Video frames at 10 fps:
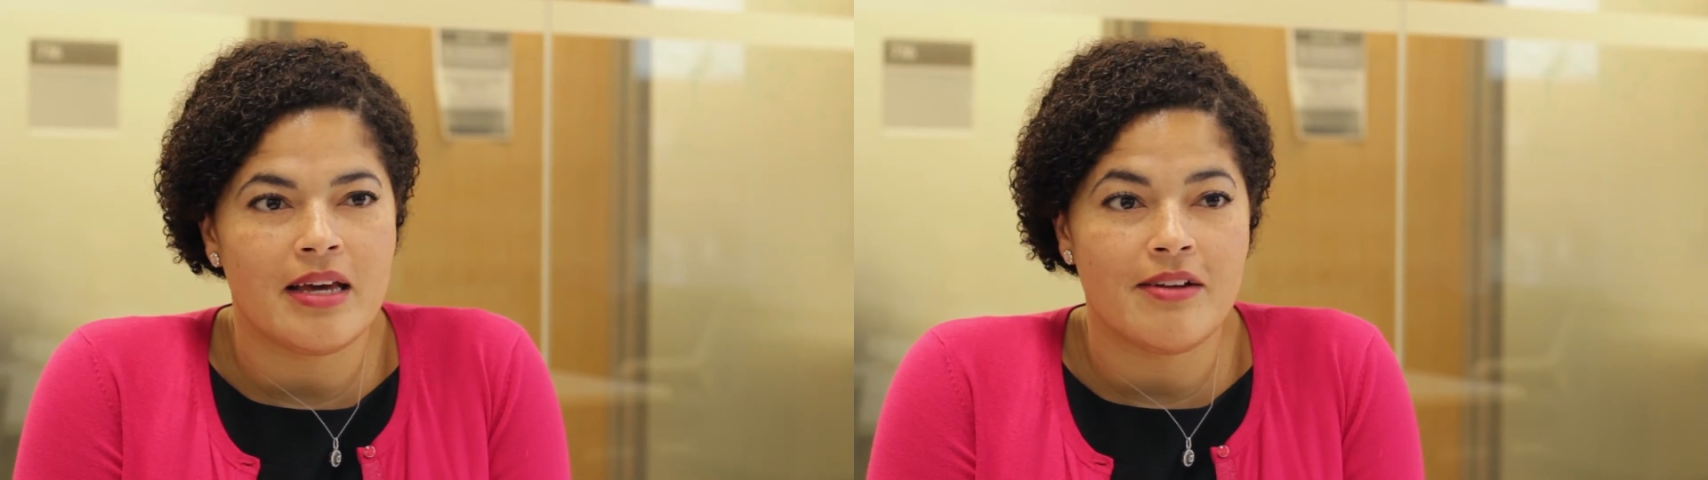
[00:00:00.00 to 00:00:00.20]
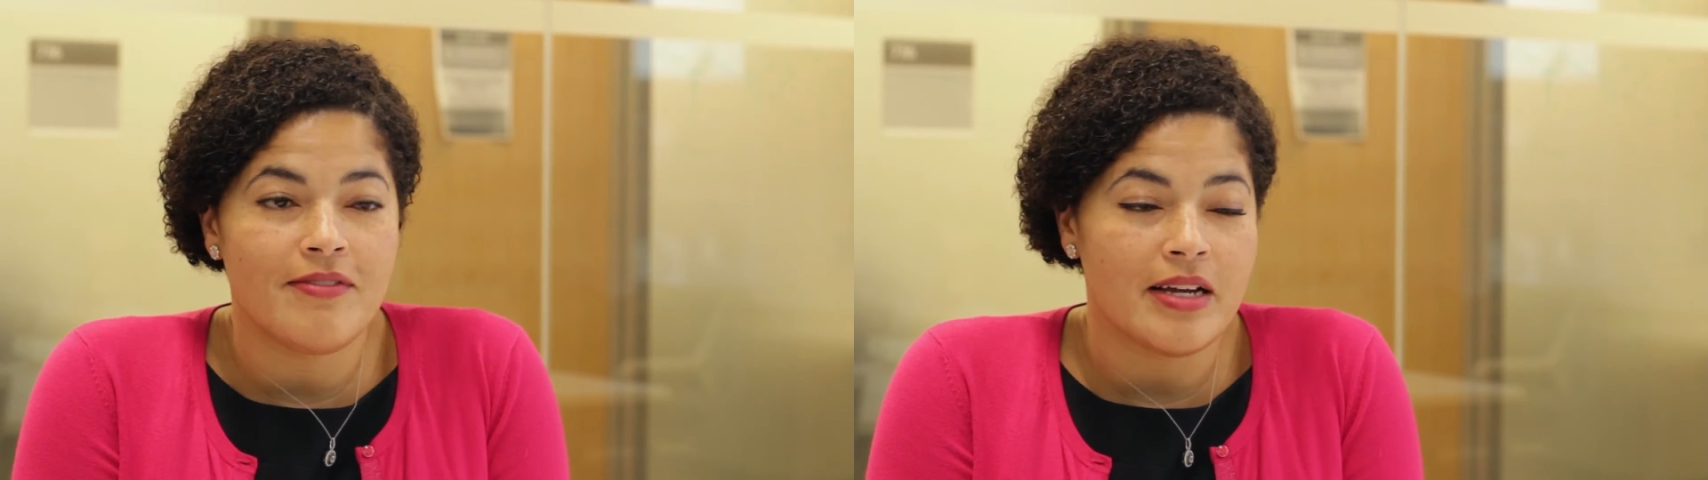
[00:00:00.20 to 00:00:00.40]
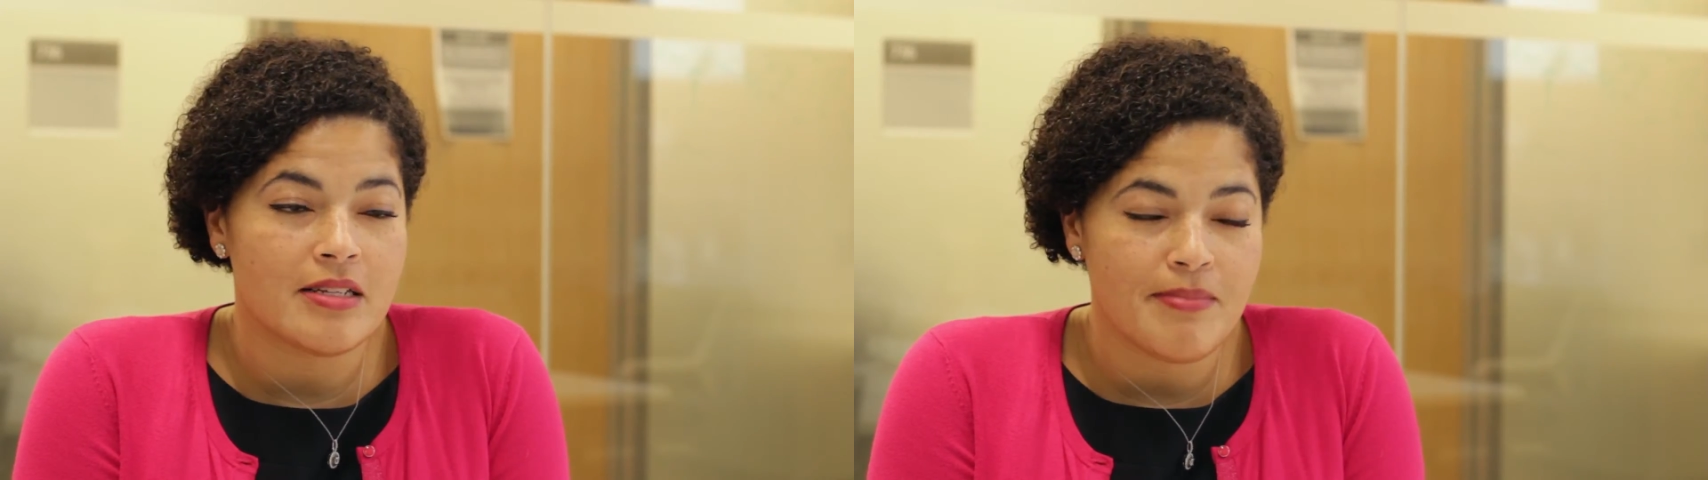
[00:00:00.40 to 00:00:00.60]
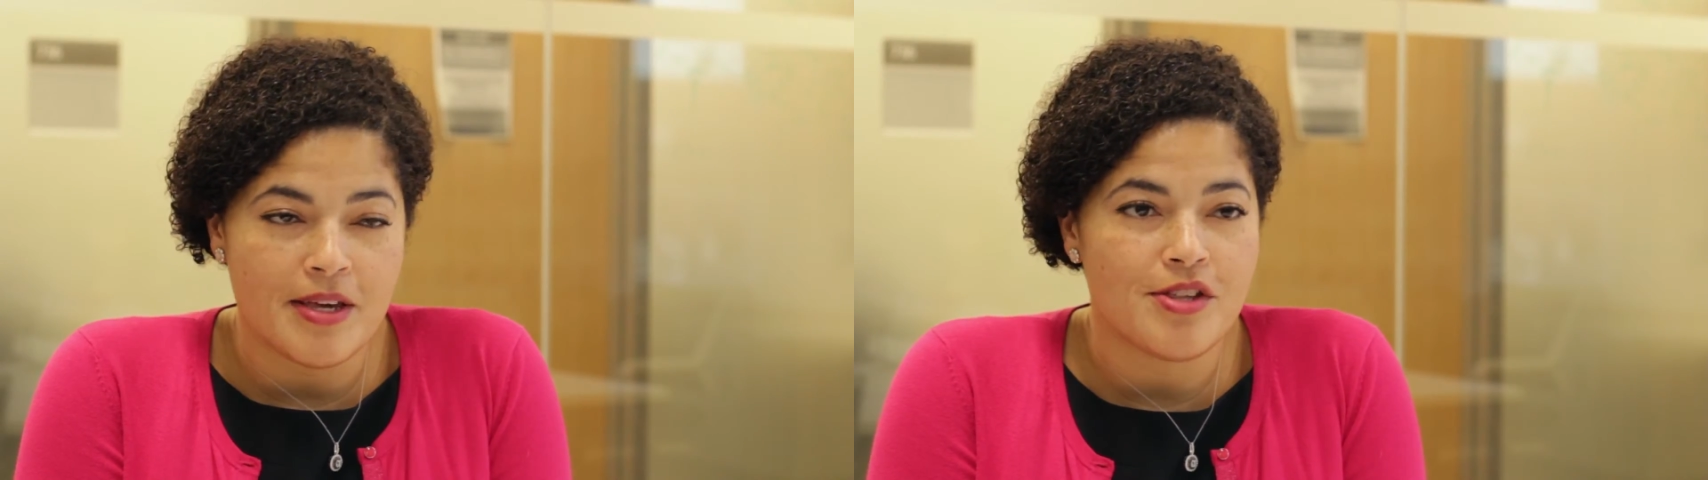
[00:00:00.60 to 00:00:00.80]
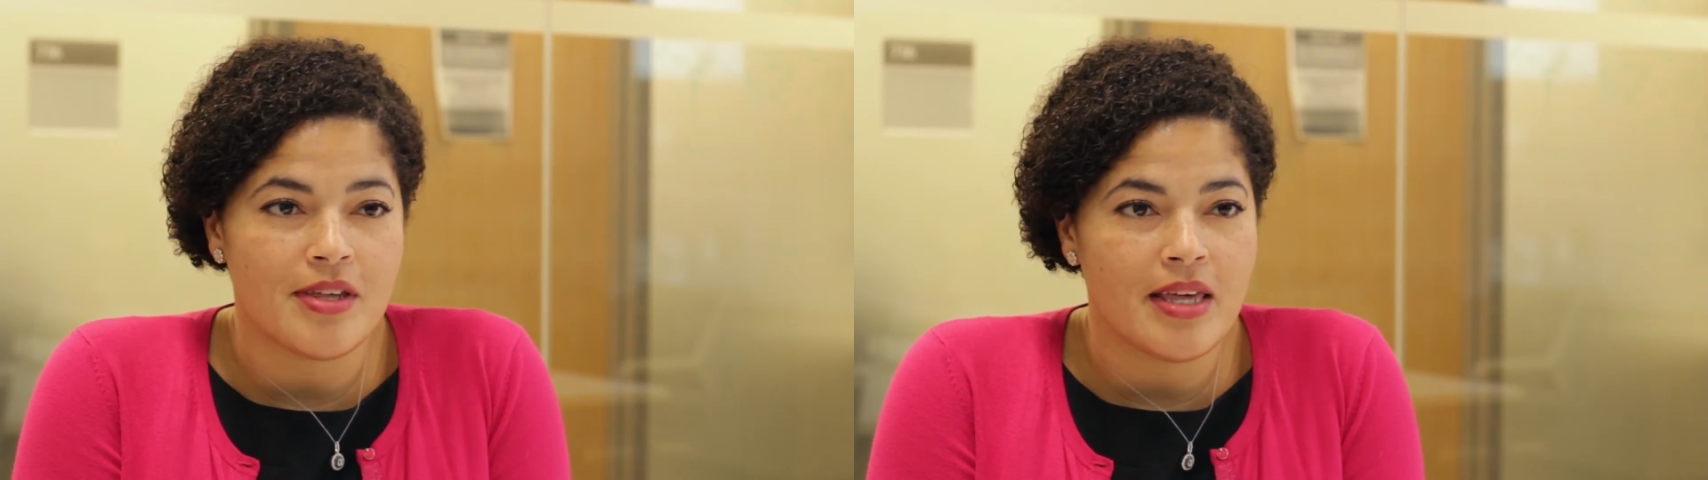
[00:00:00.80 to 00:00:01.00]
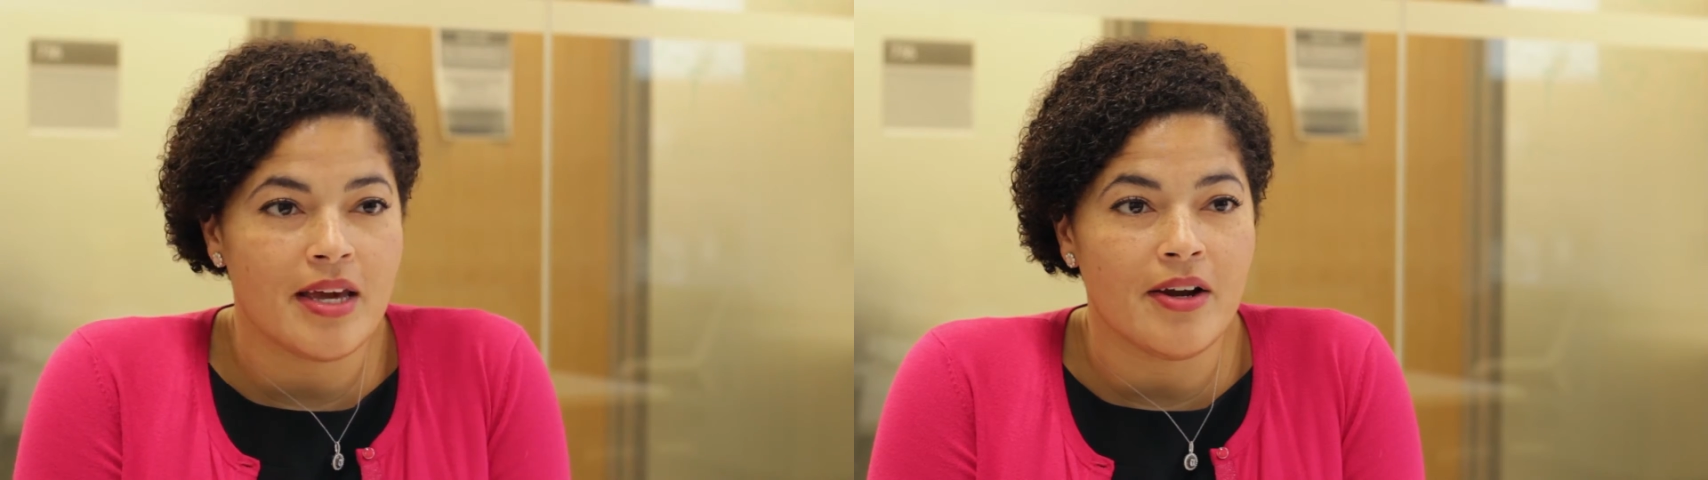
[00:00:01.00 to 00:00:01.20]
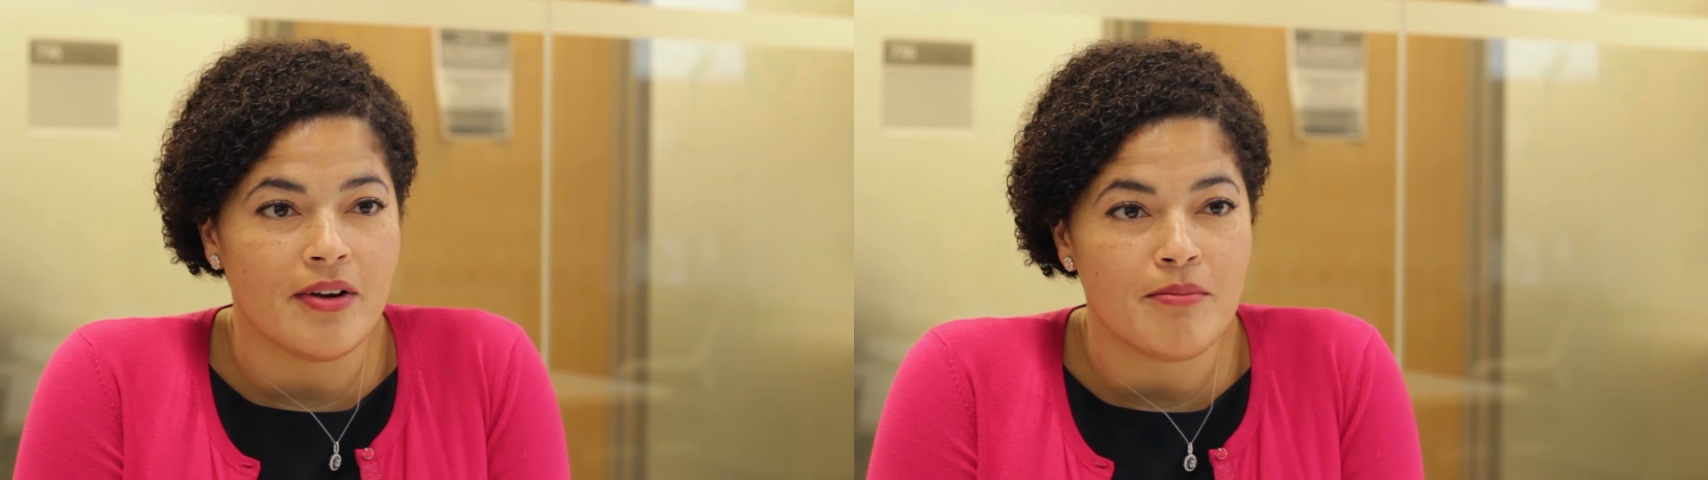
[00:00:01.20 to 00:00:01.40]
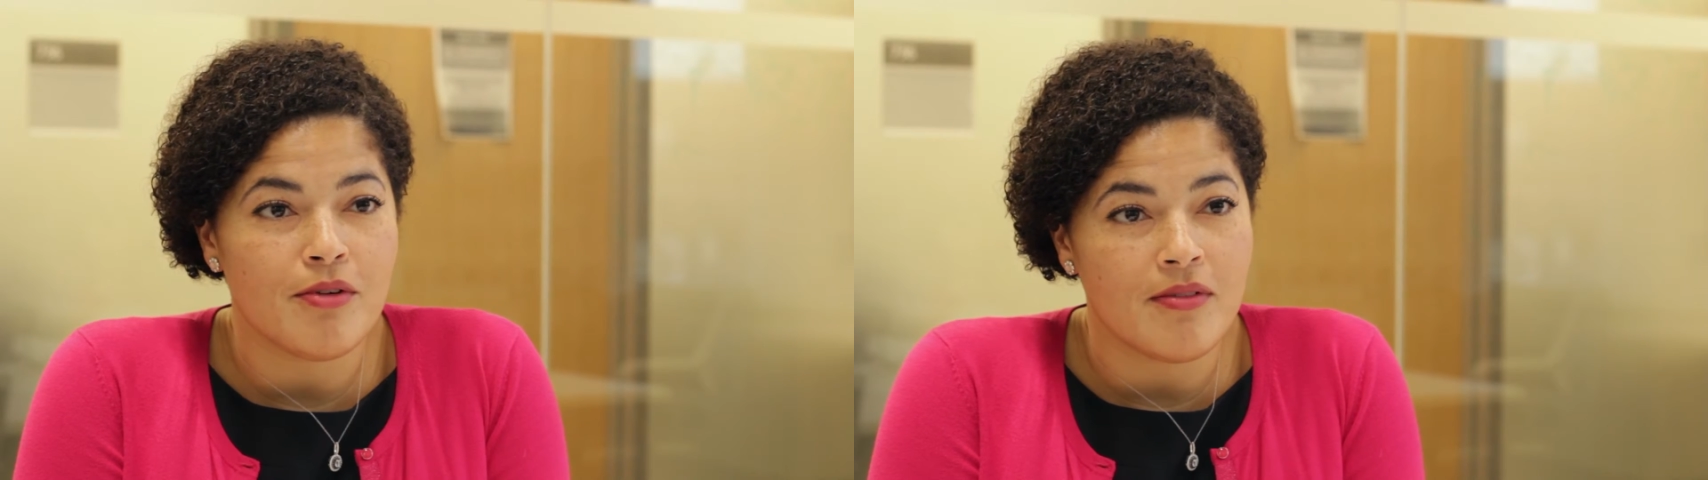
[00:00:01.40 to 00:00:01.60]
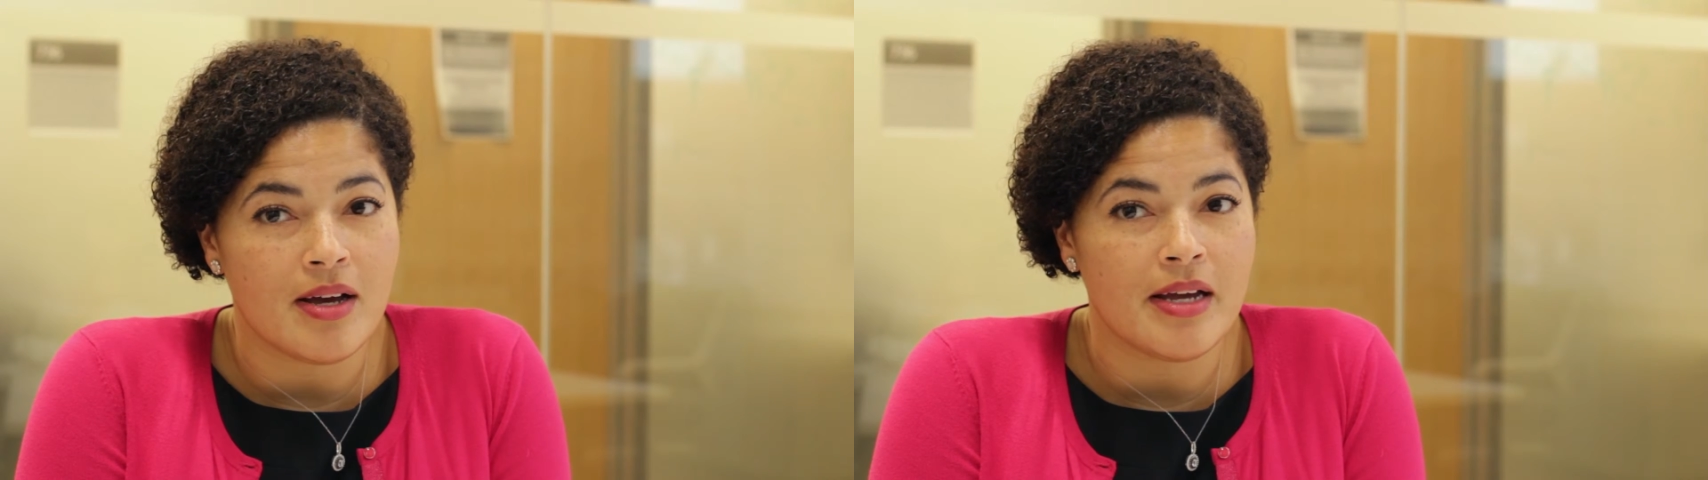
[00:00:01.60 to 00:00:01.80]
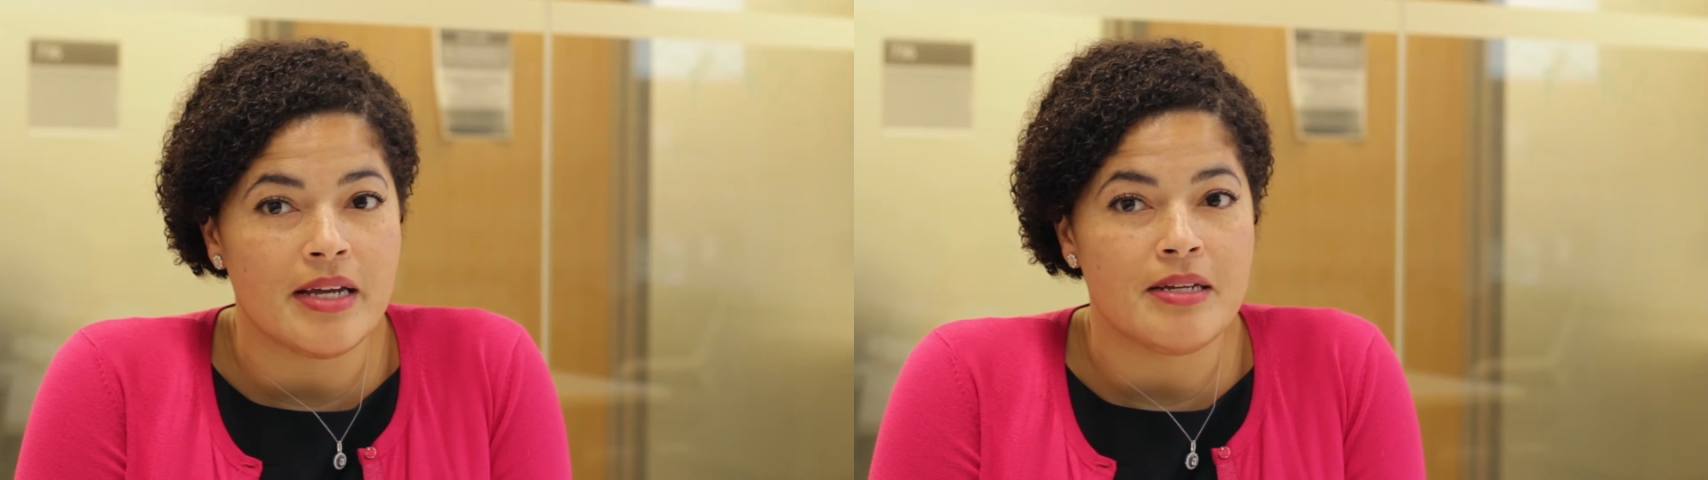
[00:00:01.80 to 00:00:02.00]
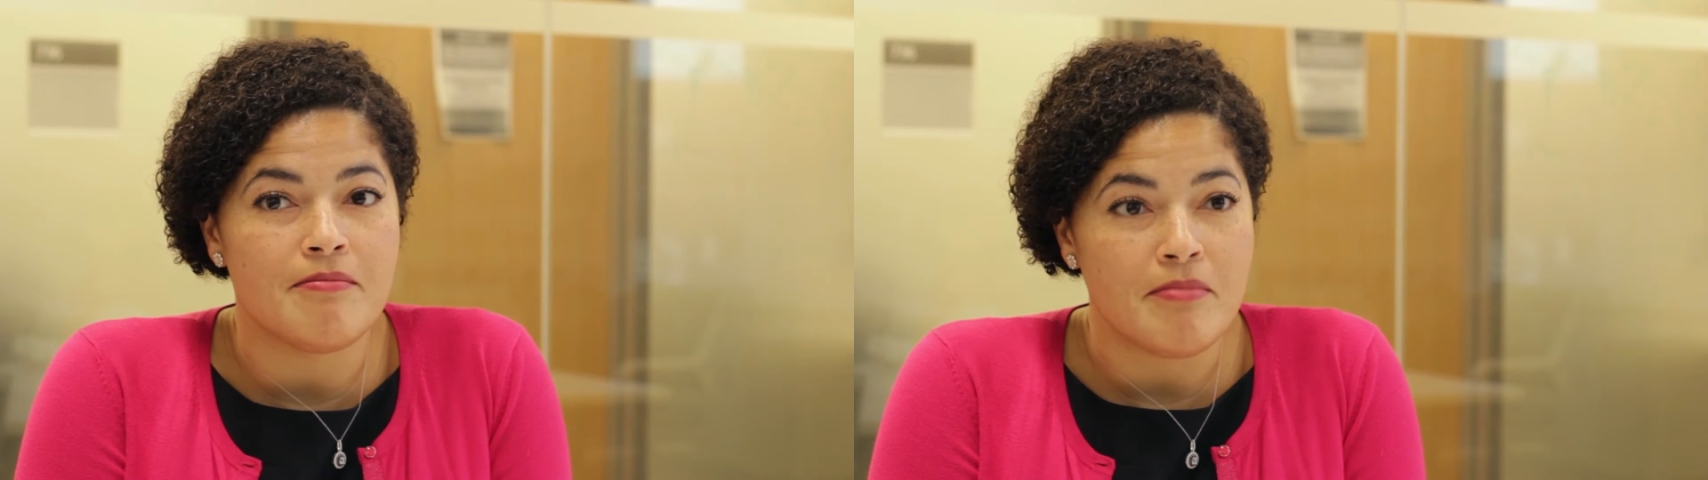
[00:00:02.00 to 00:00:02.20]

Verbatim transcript: that affect patient care and provide